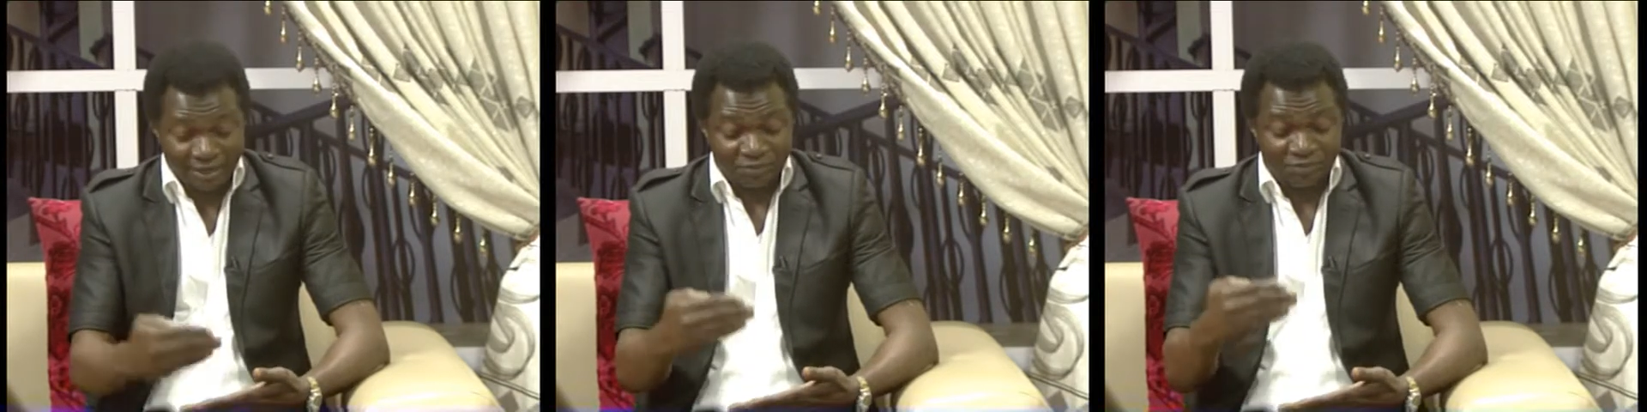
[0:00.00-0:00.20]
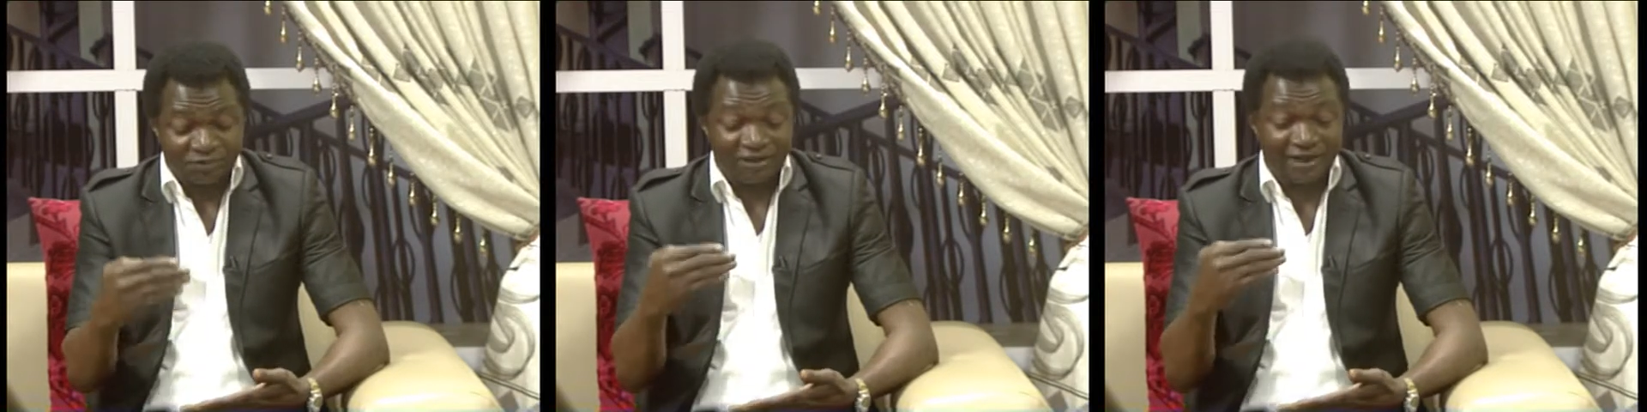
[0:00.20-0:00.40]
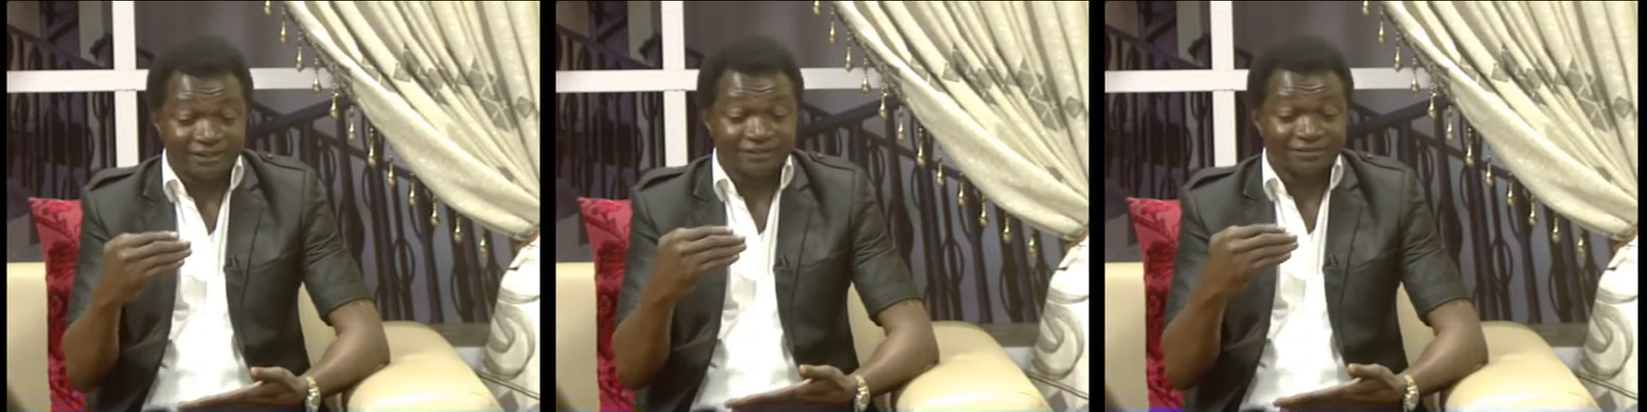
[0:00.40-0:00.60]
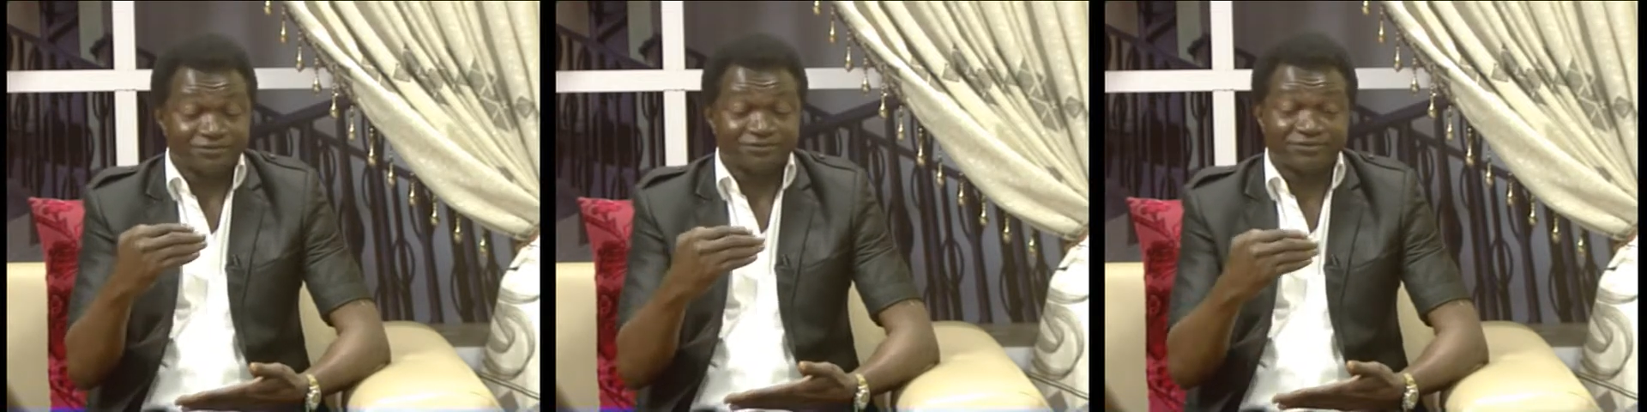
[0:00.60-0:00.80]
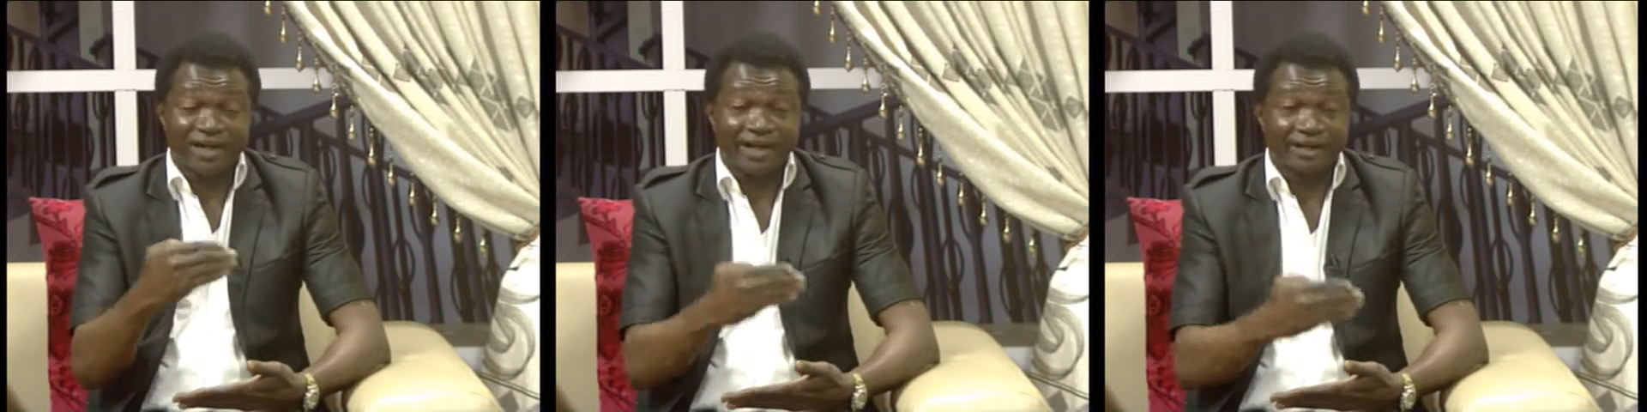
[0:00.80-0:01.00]
providing
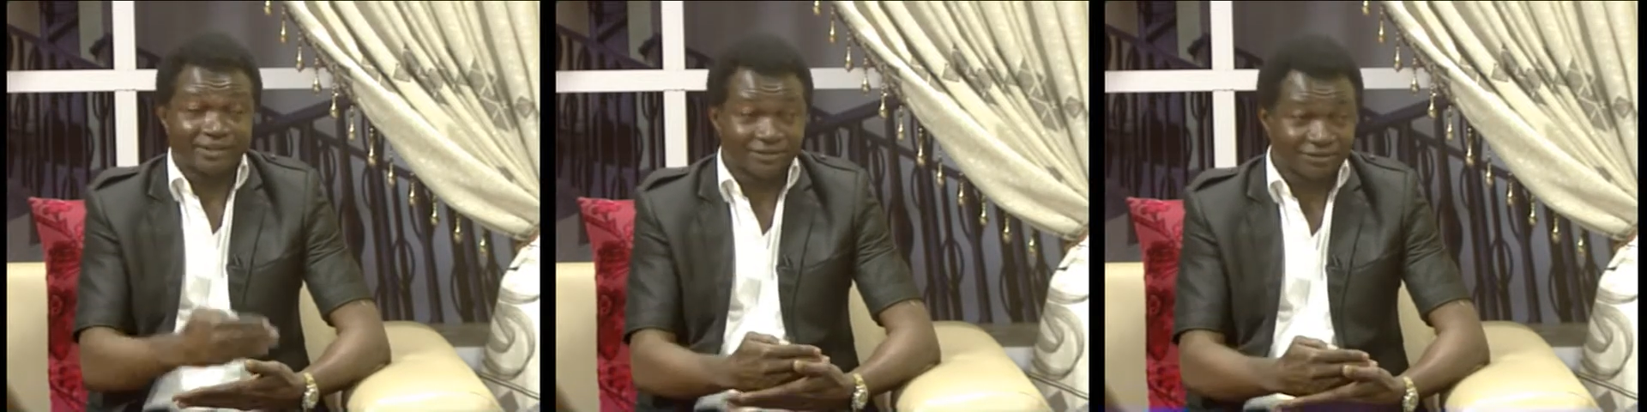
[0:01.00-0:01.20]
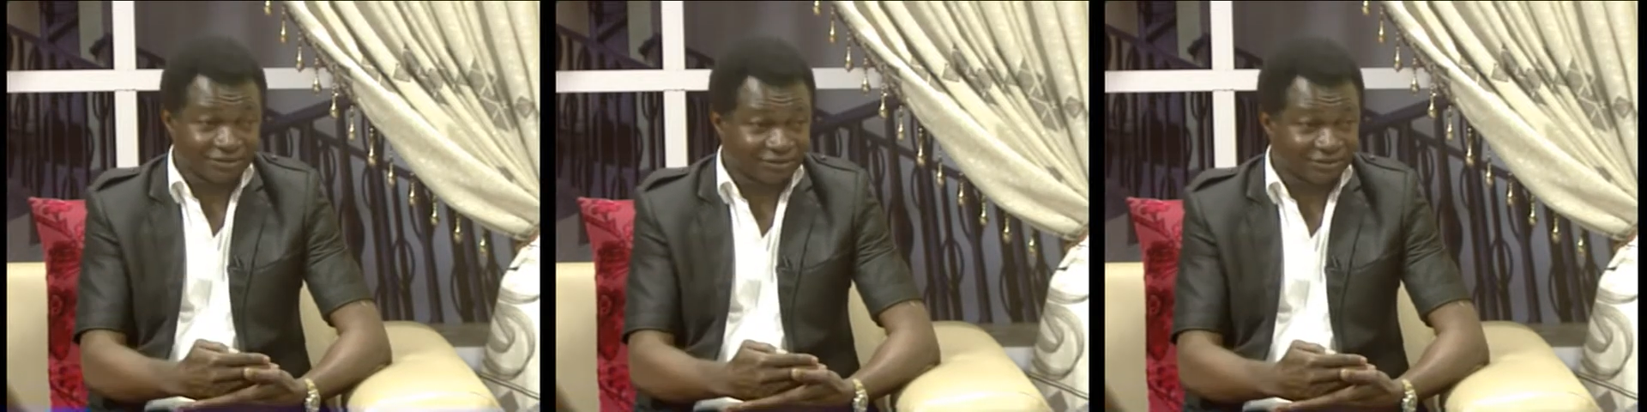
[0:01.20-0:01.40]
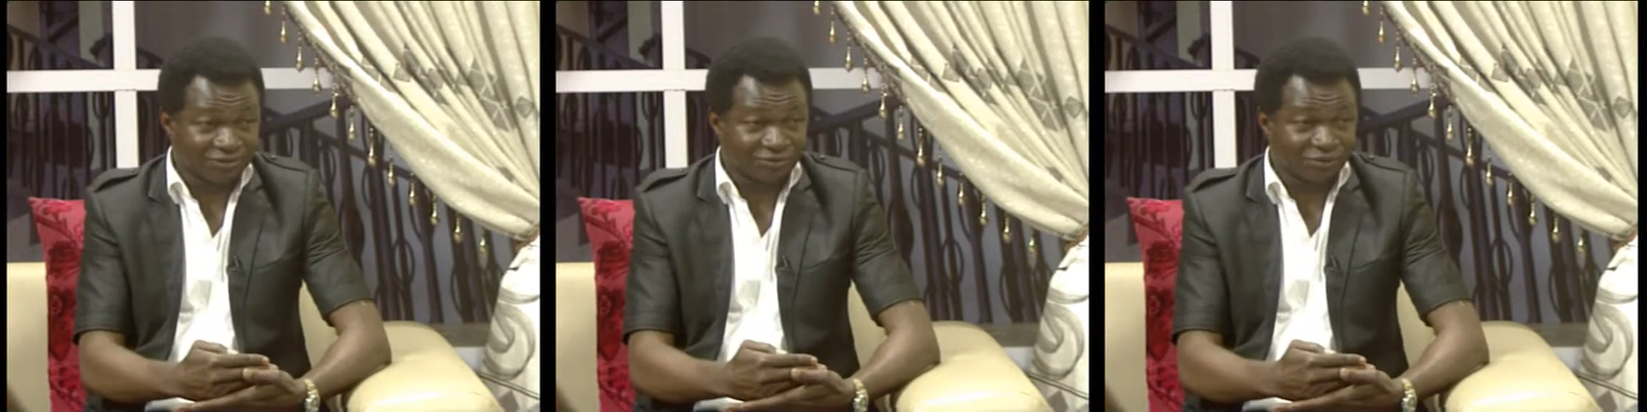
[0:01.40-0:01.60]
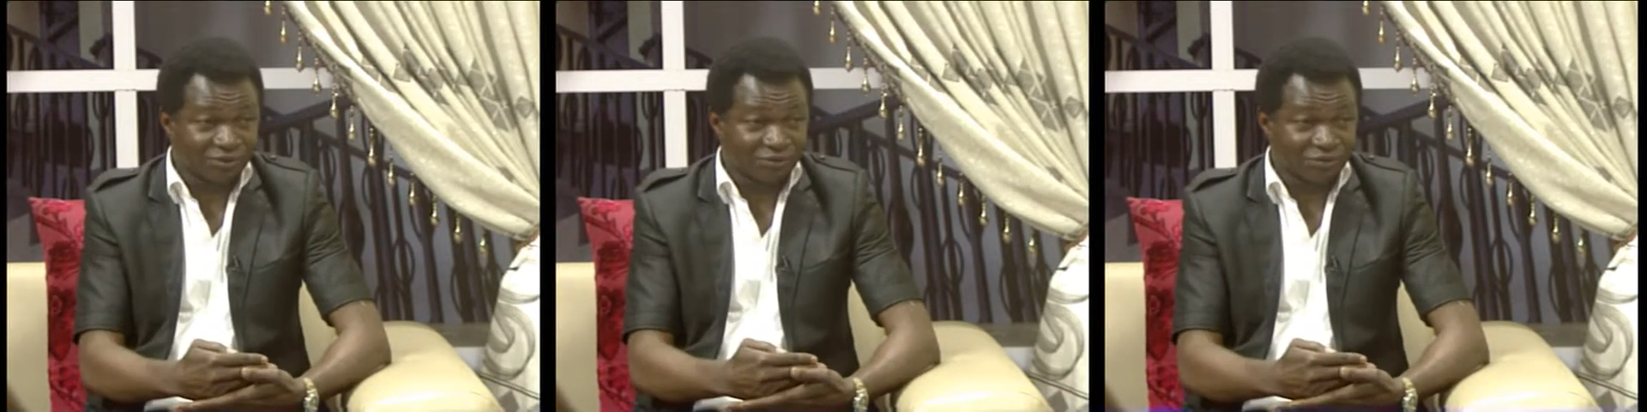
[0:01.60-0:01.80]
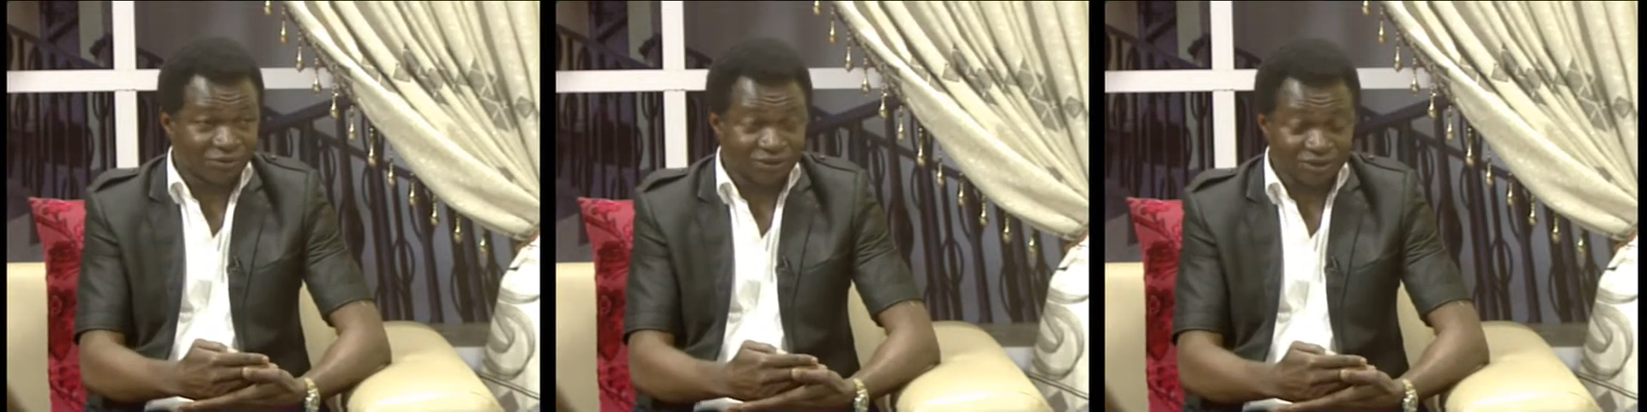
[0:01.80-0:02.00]
vehicles for
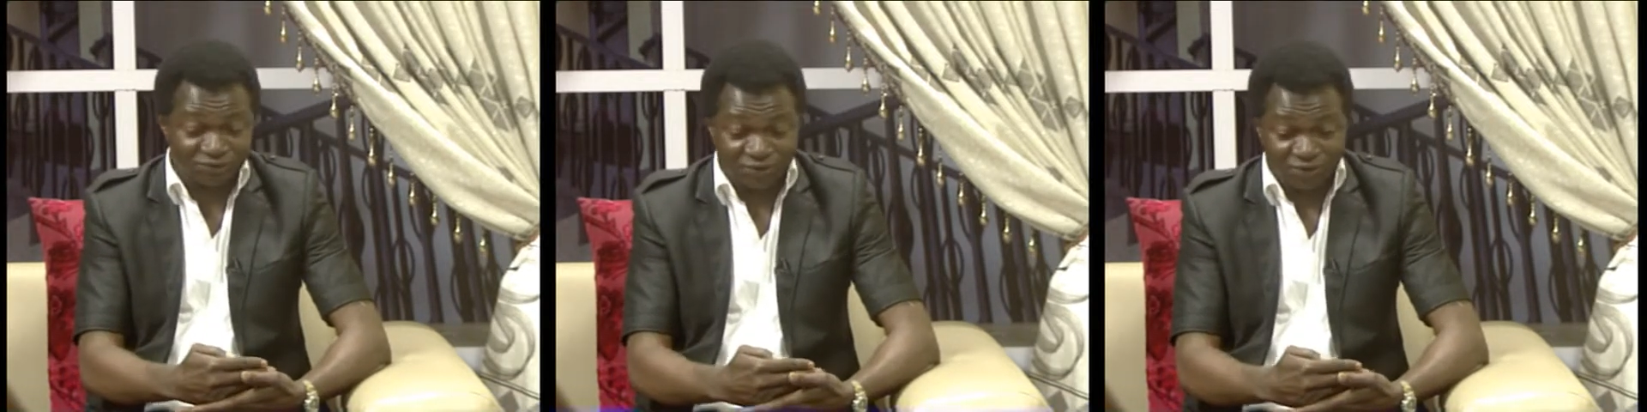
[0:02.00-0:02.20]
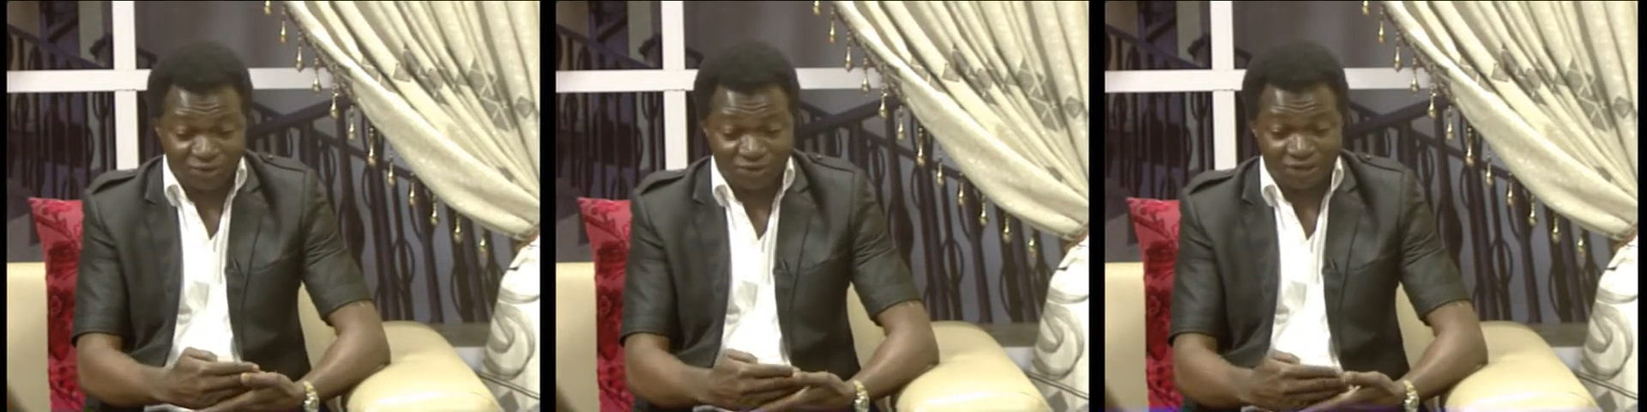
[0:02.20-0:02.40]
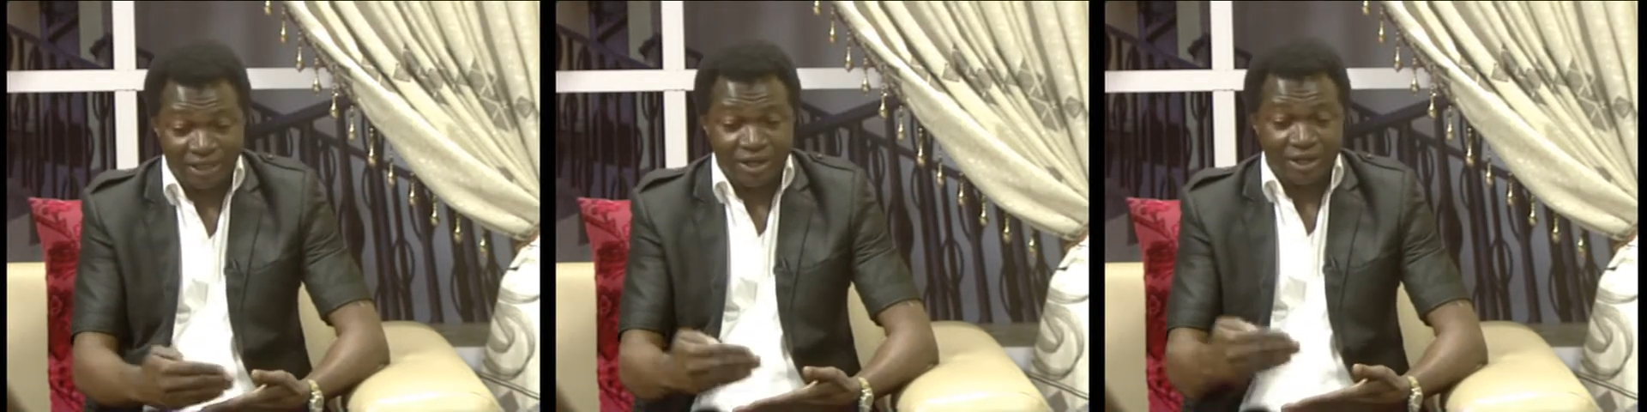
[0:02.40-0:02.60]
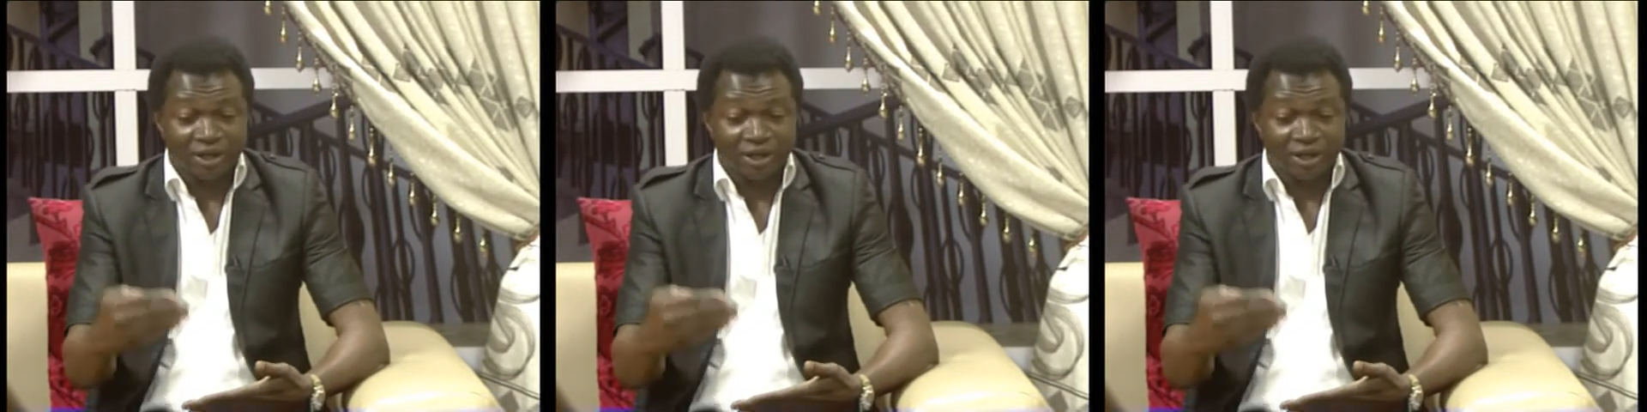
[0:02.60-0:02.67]
the police force,